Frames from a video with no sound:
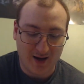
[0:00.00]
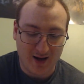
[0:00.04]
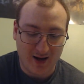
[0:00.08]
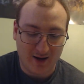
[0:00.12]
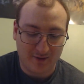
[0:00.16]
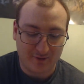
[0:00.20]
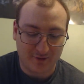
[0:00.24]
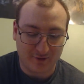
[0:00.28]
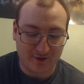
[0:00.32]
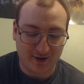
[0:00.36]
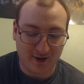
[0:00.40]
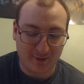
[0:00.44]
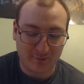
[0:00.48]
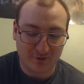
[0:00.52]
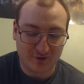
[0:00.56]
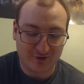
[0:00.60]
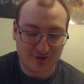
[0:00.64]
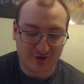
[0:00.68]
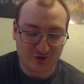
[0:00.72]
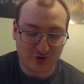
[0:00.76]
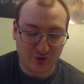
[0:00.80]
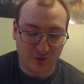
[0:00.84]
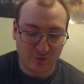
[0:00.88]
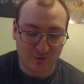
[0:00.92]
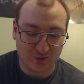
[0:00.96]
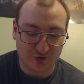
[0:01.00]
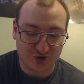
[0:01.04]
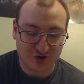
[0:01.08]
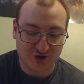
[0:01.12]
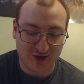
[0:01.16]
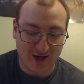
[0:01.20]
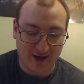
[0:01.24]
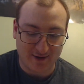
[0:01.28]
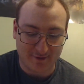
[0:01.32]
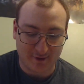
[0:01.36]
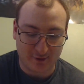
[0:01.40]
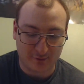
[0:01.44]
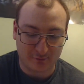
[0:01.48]
The team was in total
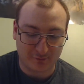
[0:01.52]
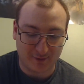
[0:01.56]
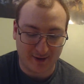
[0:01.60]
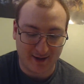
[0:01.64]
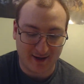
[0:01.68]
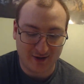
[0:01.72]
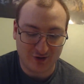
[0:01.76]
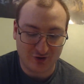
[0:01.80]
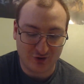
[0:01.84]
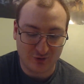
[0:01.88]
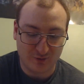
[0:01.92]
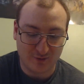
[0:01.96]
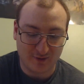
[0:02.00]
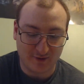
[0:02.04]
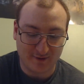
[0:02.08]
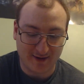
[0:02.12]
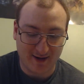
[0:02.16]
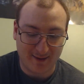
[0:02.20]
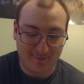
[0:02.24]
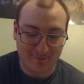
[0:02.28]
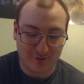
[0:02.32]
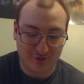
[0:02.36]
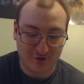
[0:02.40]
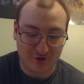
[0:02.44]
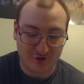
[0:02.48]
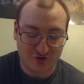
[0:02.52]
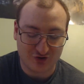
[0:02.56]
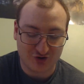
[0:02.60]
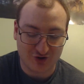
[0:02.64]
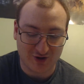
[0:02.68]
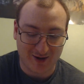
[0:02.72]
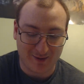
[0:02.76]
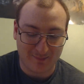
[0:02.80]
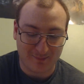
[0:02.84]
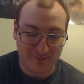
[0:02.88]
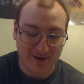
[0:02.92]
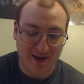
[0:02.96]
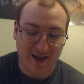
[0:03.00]
shock that Ray knew the name of their
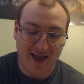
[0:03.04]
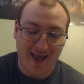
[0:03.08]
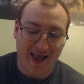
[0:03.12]
ship